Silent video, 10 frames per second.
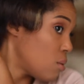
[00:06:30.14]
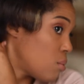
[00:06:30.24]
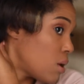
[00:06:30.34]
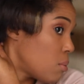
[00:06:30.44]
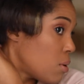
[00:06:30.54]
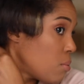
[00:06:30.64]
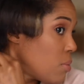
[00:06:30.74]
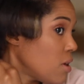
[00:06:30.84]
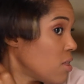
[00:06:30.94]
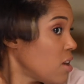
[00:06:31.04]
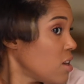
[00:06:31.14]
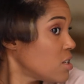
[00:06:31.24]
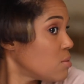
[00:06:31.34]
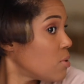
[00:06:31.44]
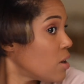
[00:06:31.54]
by bumping
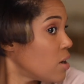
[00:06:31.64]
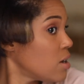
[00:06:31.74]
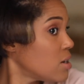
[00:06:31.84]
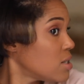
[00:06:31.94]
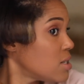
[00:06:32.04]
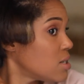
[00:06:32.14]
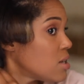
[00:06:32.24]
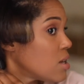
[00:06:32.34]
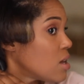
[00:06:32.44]
these parts.